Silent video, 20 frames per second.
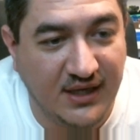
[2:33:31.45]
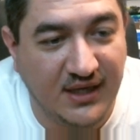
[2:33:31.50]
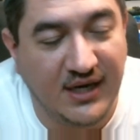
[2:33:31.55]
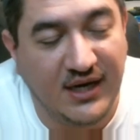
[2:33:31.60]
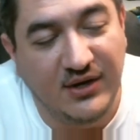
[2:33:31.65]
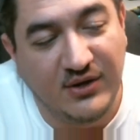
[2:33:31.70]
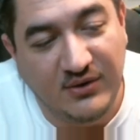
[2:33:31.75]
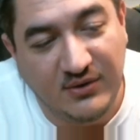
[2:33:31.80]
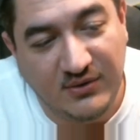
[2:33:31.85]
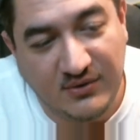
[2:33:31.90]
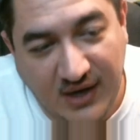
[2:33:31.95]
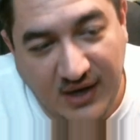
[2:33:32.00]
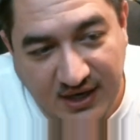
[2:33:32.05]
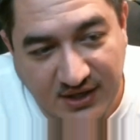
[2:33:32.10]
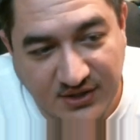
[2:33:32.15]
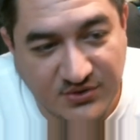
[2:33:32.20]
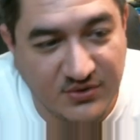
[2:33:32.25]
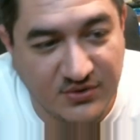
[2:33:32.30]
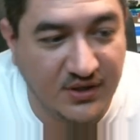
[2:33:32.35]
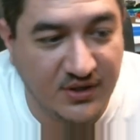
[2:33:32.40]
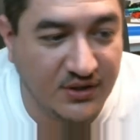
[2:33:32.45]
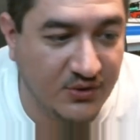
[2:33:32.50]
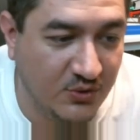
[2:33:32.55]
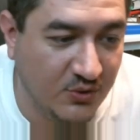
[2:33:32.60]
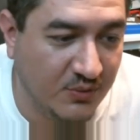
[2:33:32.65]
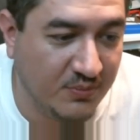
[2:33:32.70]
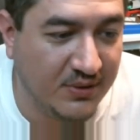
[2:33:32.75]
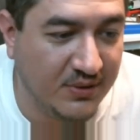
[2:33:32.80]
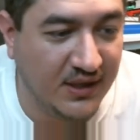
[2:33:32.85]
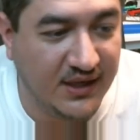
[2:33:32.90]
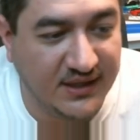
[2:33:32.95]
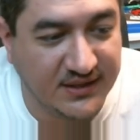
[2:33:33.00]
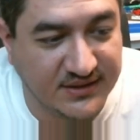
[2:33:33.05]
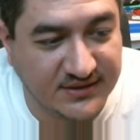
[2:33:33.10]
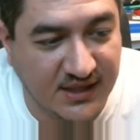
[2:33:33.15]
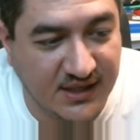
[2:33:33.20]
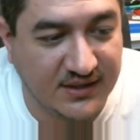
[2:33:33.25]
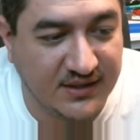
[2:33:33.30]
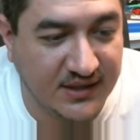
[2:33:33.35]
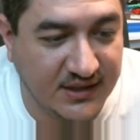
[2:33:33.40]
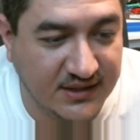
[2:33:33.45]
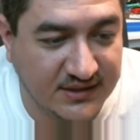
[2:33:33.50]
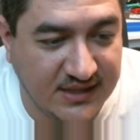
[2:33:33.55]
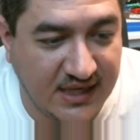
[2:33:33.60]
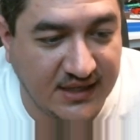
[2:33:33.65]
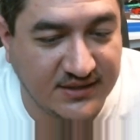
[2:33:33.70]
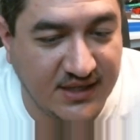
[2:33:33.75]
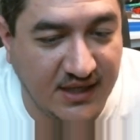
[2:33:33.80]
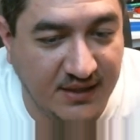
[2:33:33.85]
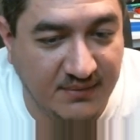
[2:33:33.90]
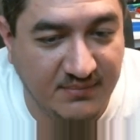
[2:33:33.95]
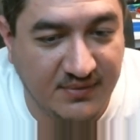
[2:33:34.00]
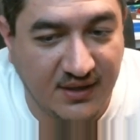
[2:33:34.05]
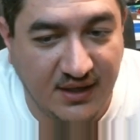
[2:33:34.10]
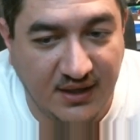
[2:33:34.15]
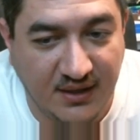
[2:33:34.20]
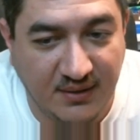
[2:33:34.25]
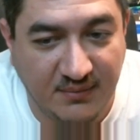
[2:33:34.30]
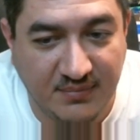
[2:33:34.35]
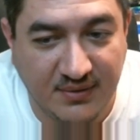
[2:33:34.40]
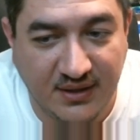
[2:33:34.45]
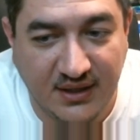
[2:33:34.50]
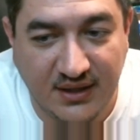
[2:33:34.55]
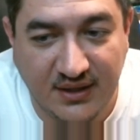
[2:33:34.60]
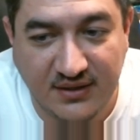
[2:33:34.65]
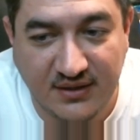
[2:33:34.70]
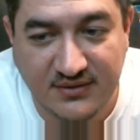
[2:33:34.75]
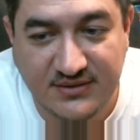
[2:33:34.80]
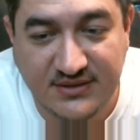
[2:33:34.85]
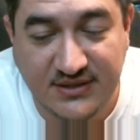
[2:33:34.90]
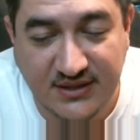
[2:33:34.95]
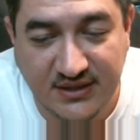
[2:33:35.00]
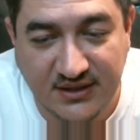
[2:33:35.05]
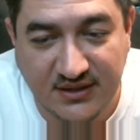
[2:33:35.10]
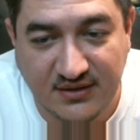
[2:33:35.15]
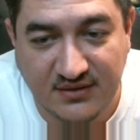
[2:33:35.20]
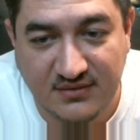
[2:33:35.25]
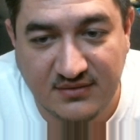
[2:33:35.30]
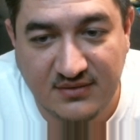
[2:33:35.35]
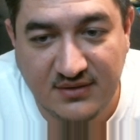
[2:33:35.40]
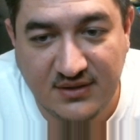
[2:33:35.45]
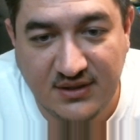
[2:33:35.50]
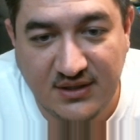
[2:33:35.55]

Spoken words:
and I know Android, Google Play, it's not the exact same thing, but still,